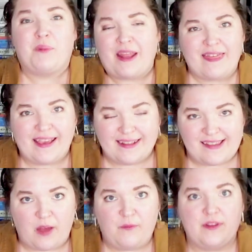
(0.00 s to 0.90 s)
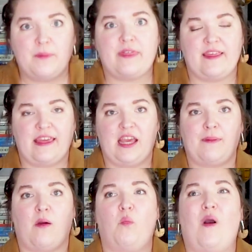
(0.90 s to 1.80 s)
But I think it's helpful to be thinking
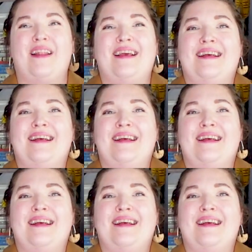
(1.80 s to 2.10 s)
about what